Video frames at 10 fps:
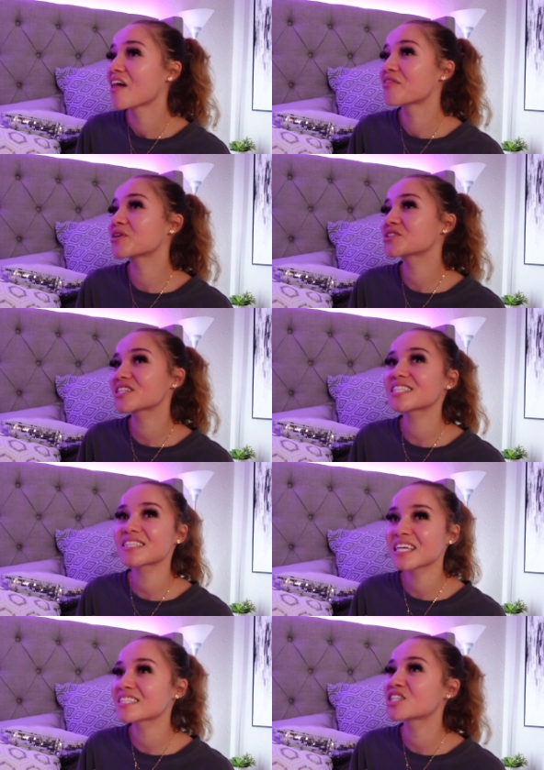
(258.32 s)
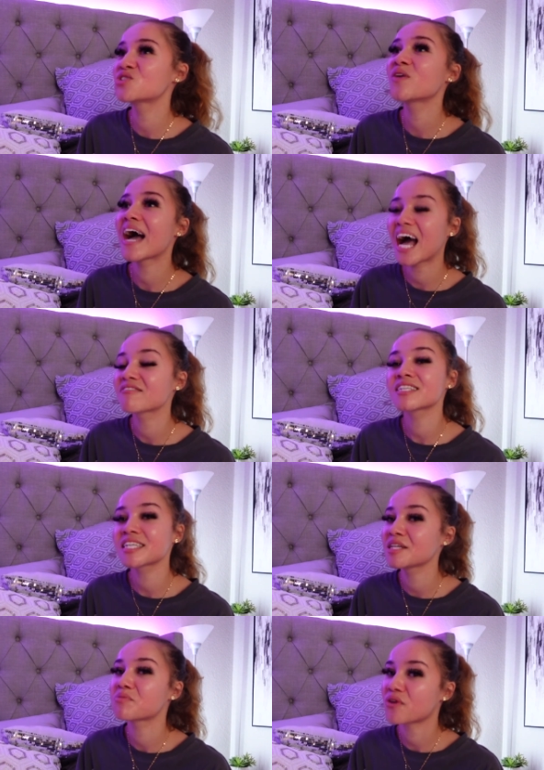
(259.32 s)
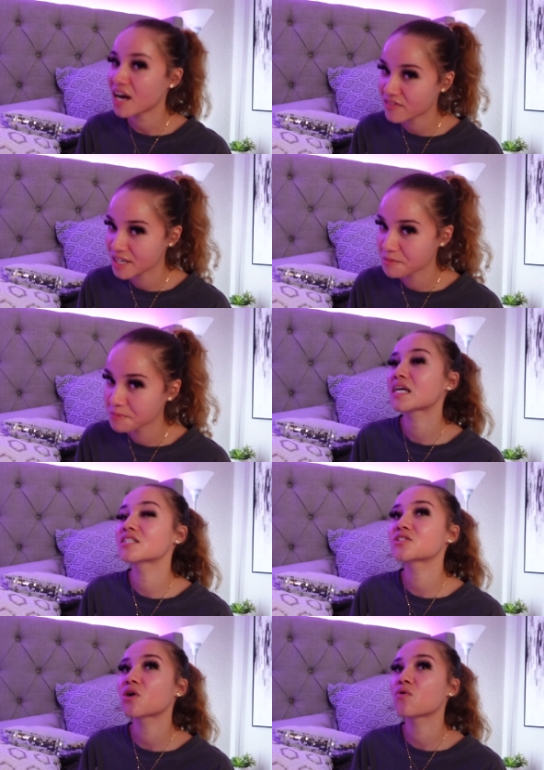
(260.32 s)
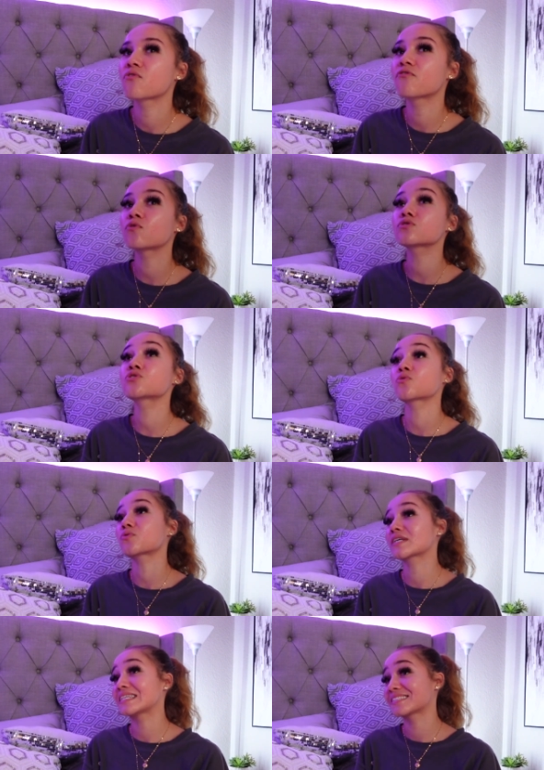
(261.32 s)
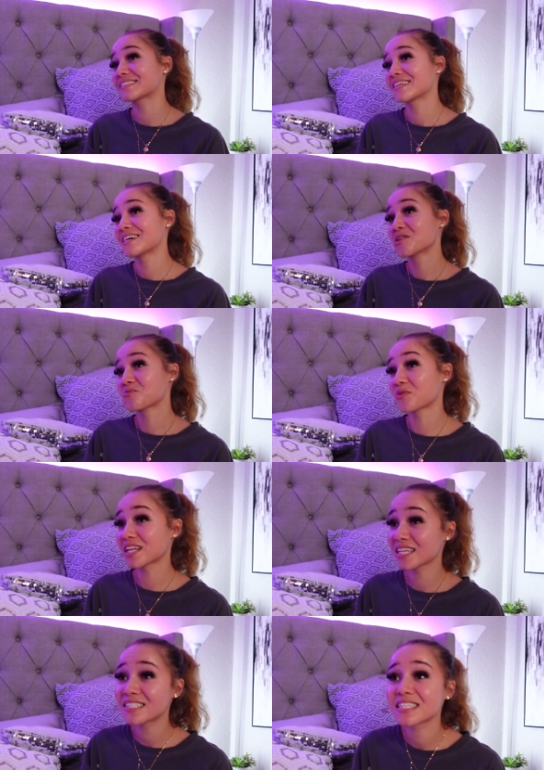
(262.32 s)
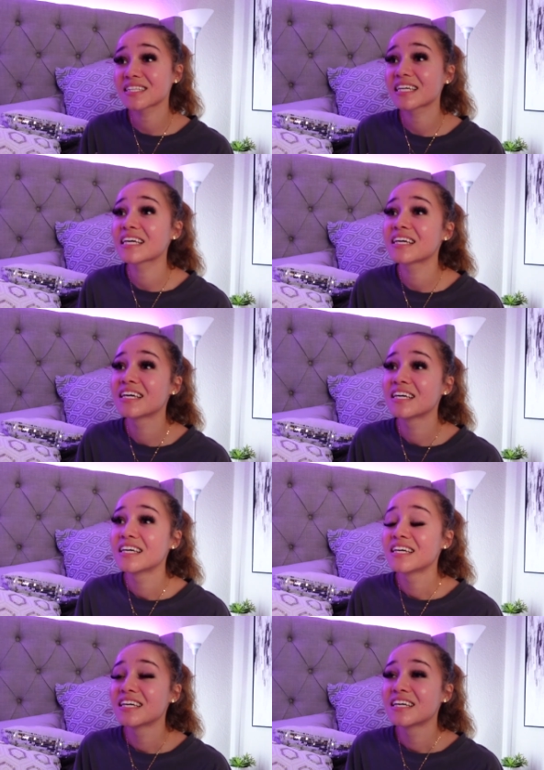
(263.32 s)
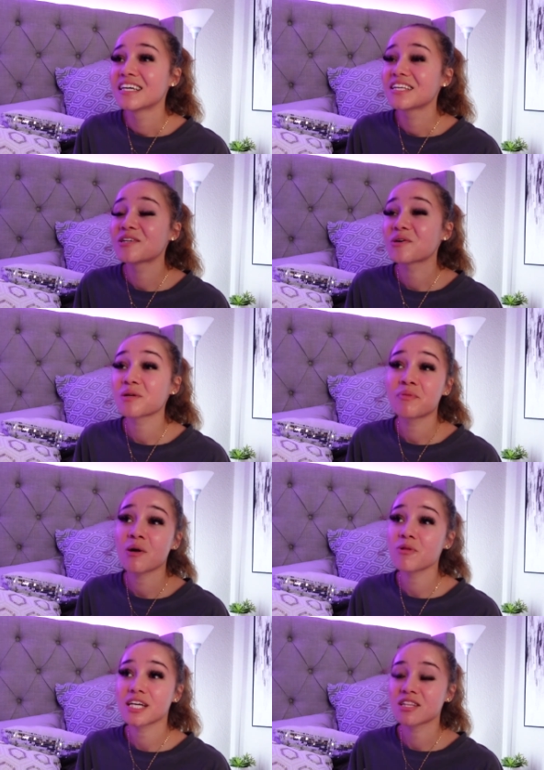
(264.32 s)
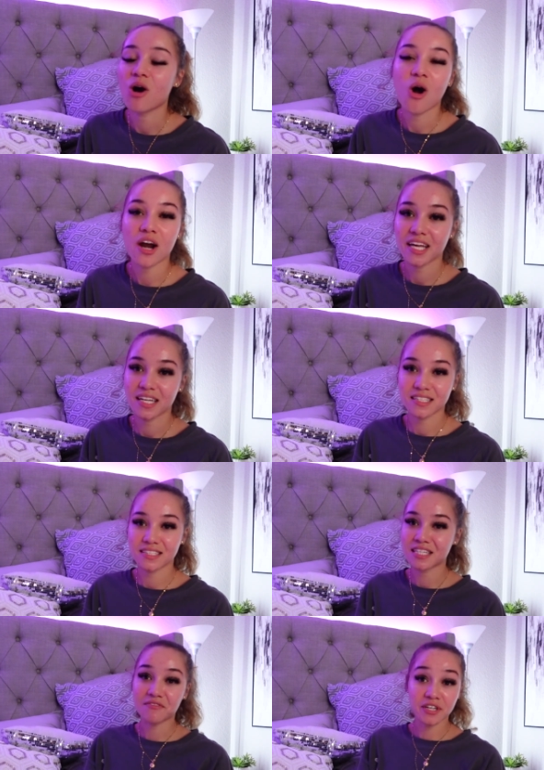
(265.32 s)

there's just things that you have to keep private. And so full stories, realistically, you know, the public and the audience never